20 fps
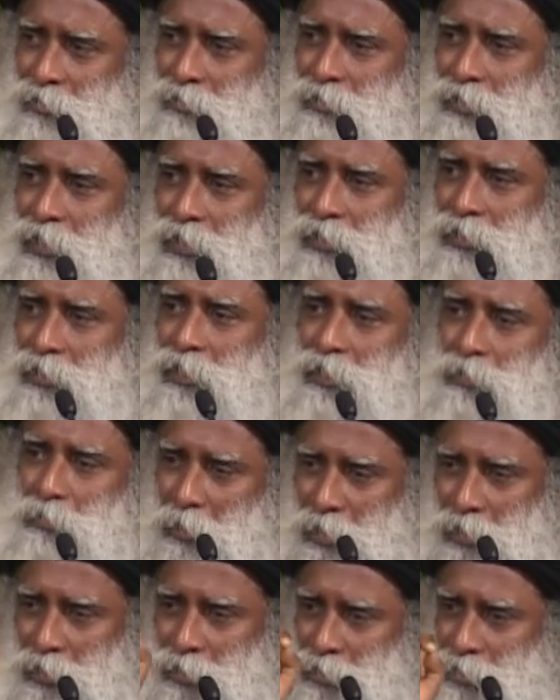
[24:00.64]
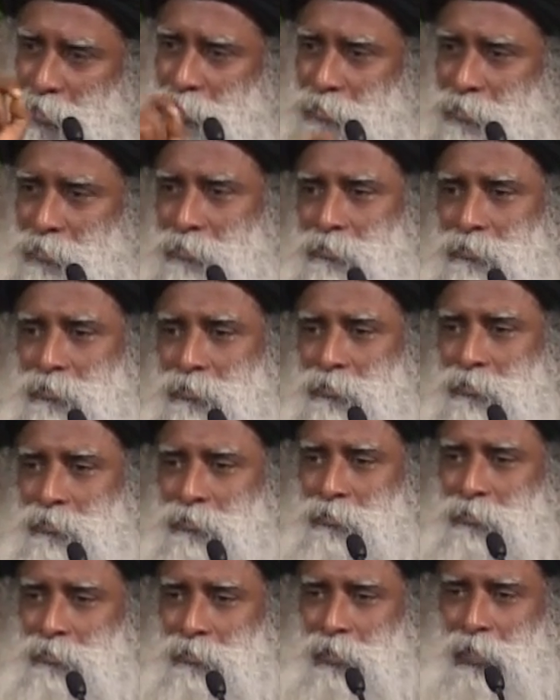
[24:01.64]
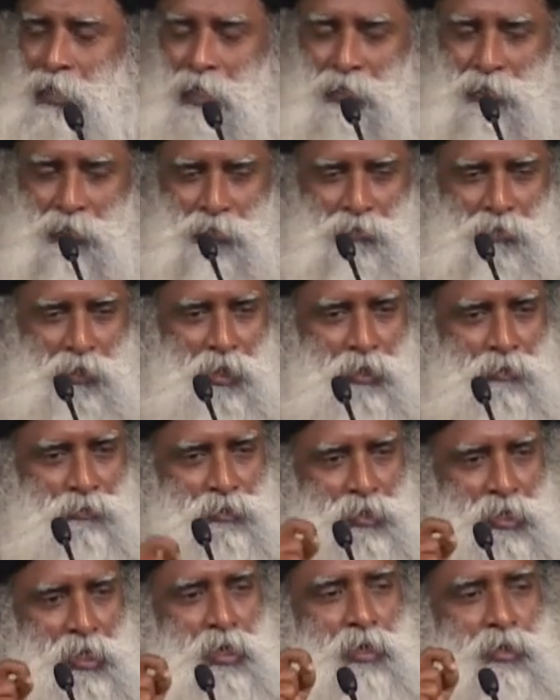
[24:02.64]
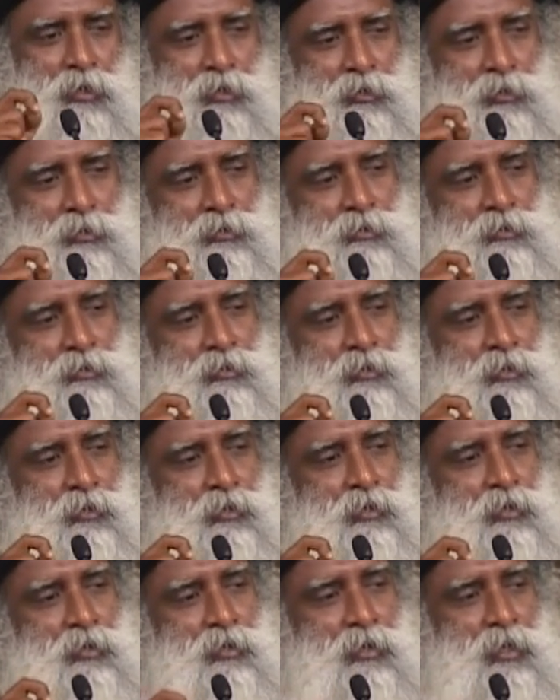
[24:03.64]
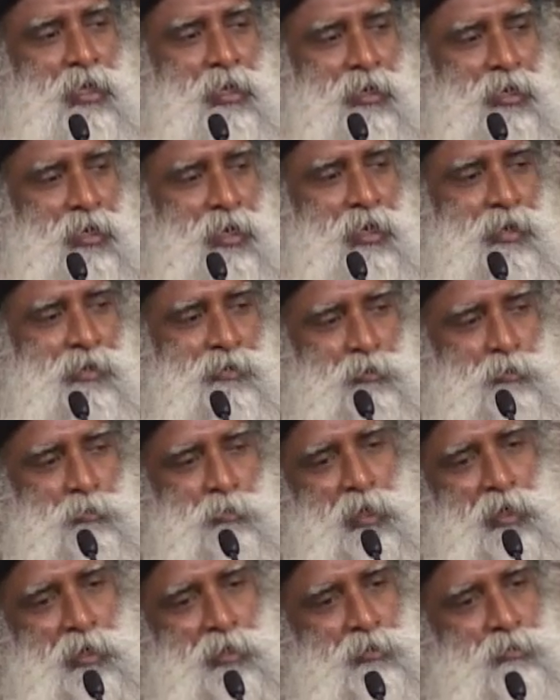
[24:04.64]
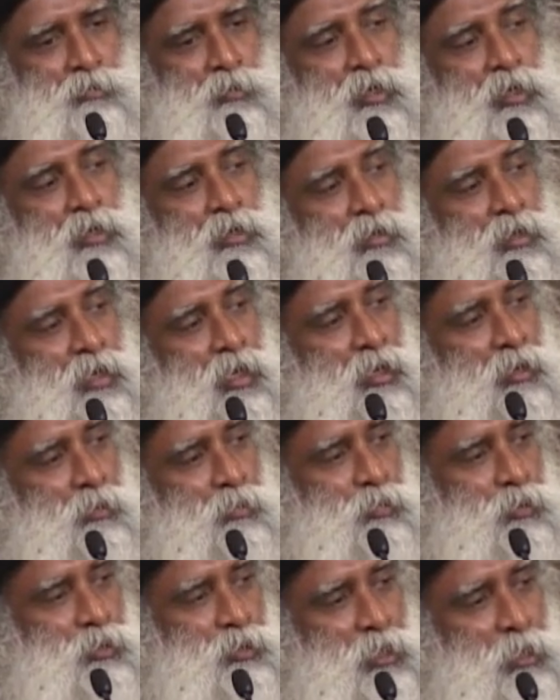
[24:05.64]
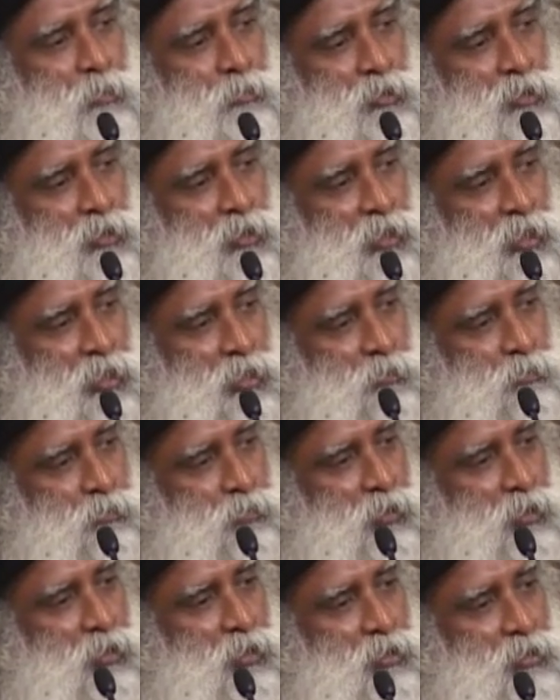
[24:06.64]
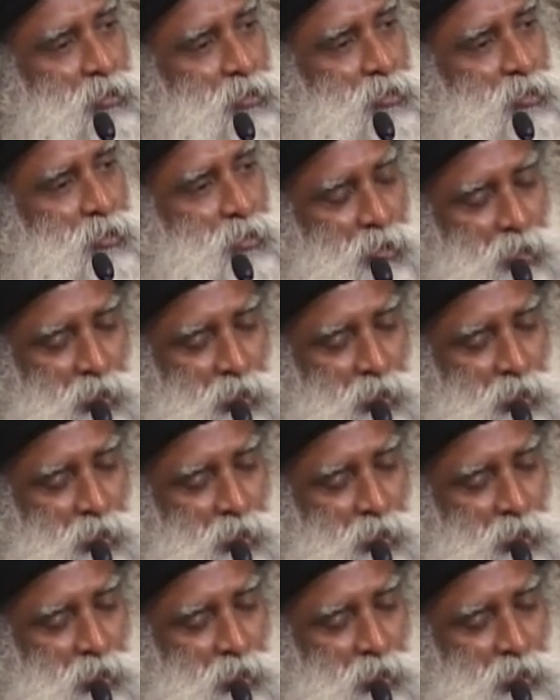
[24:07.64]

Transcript: just this much, like a grain of sand, that kind of space. But in their perception and experience,